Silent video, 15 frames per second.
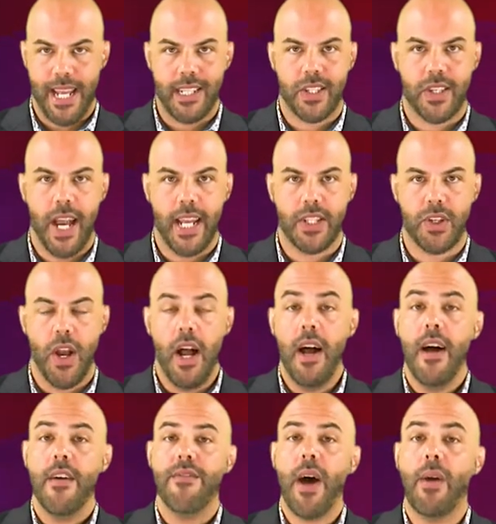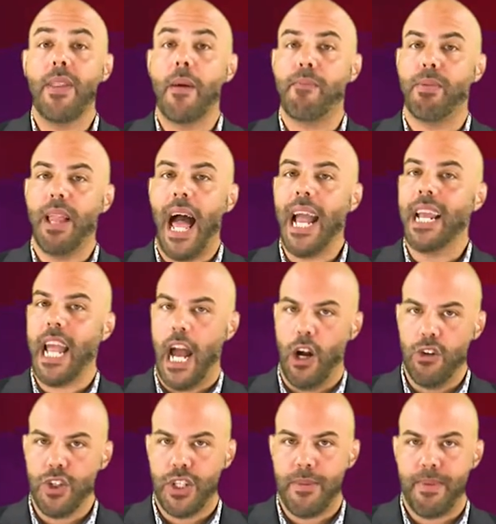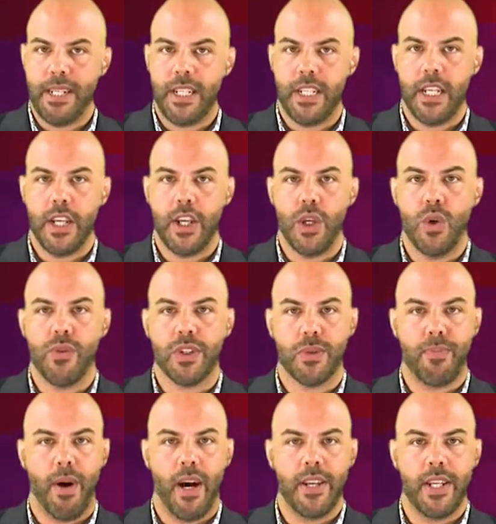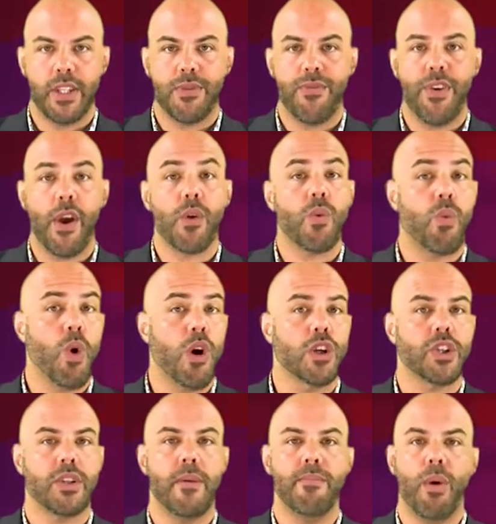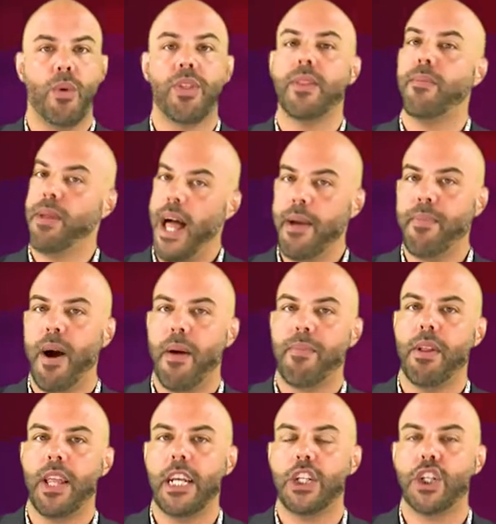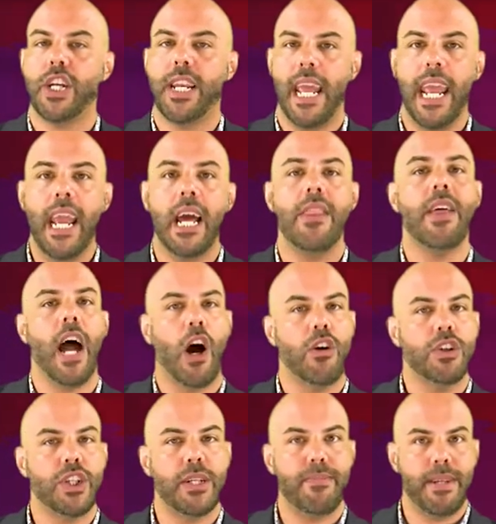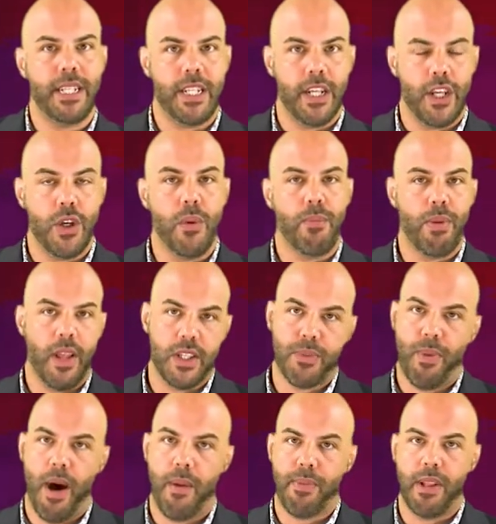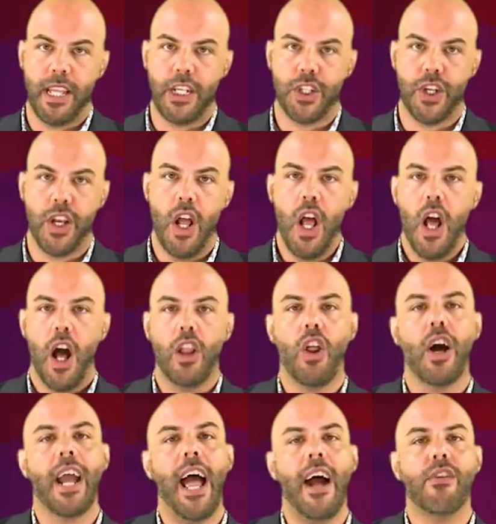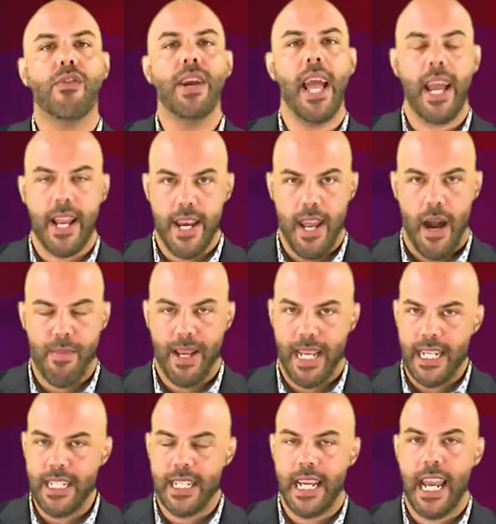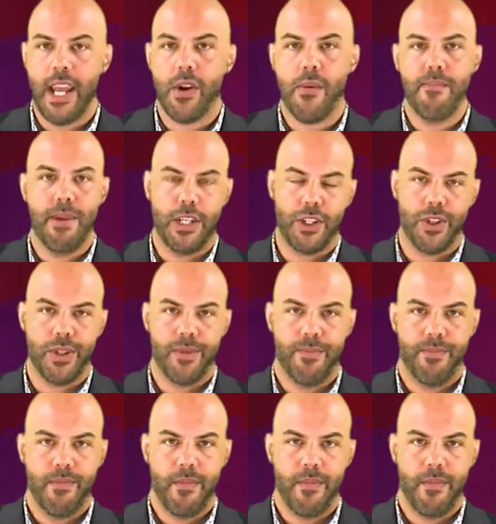Insights found that black LGBTQ respondents fared worse than both the black population and the LGBTQ plus population along every economic indicator measured.